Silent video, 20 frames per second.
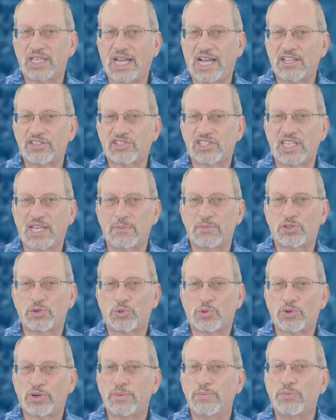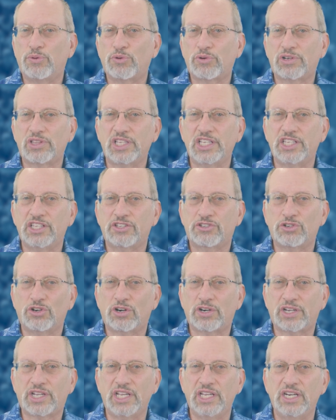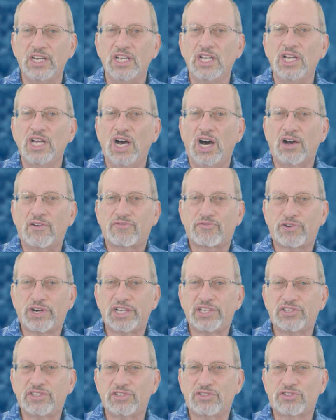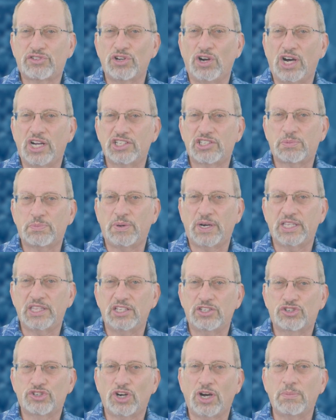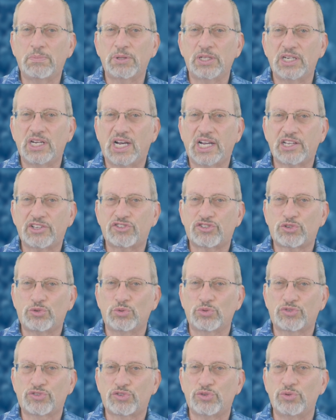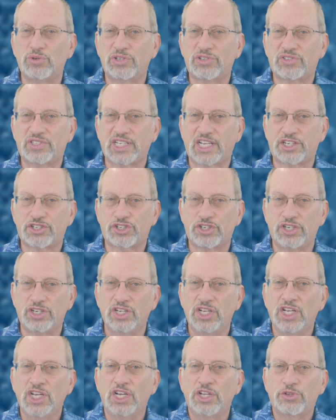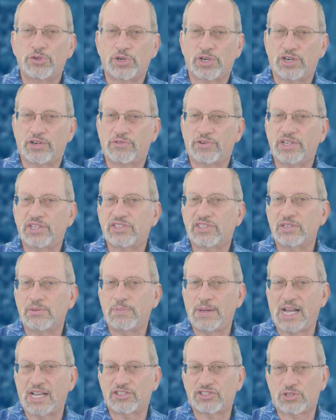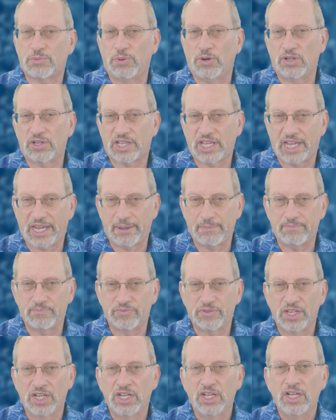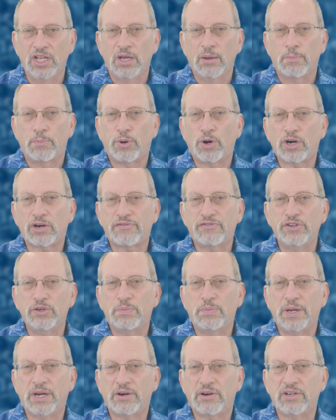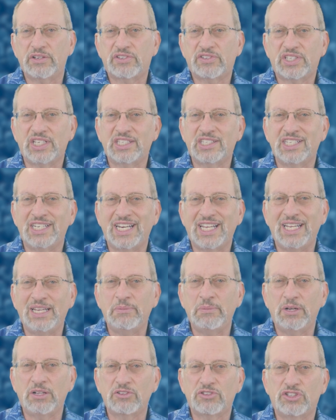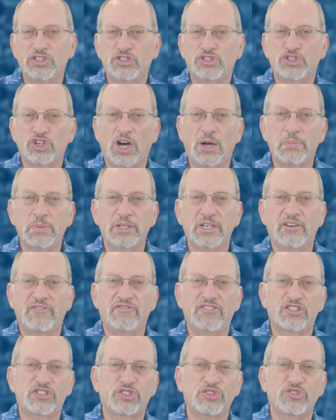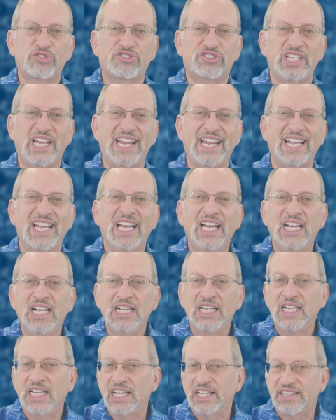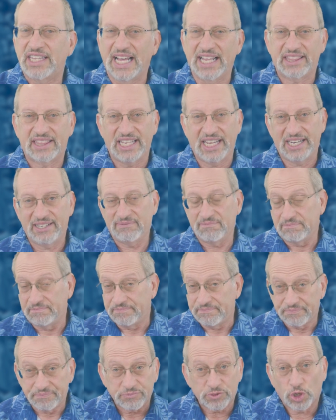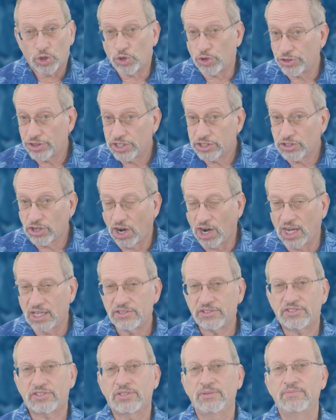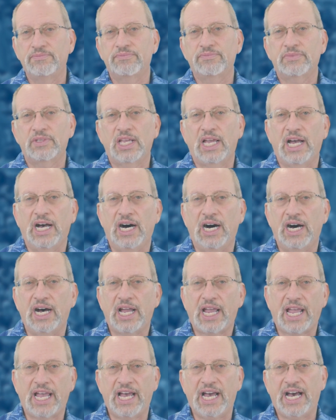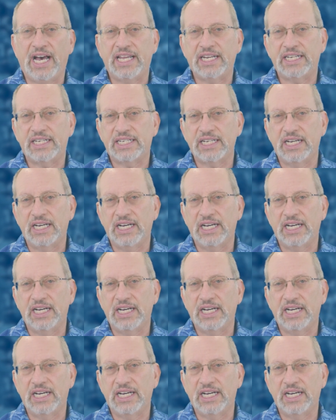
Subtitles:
last names were reportedly the target of racist taunts by the Joplin High School student section during a recent basketball game. Parkview parents sent an email to Joplin officials saying that they heard the taunts and